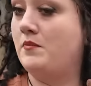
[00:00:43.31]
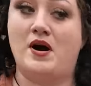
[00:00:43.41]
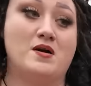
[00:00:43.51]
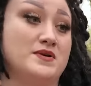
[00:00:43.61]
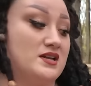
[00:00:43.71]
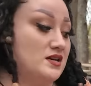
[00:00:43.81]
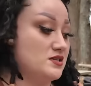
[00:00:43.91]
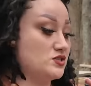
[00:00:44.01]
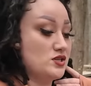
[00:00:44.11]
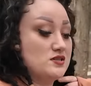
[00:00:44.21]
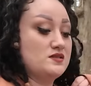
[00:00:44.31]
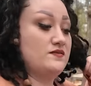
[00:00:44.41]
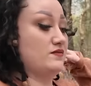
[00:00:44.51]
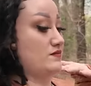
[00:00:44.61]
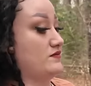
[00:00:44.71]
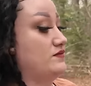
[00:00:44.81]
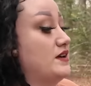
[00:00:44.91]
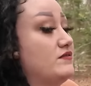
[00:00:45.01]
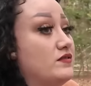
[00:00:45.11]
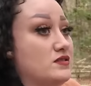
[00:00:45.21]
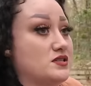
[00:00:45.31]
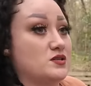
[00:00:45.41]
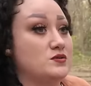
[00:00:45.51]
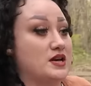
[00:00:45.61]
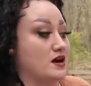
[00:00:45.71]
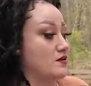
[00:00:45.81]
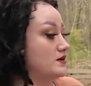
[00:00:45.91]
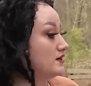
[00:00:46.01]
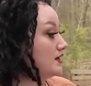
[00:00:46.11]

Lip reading: apartment is just fit for a studio,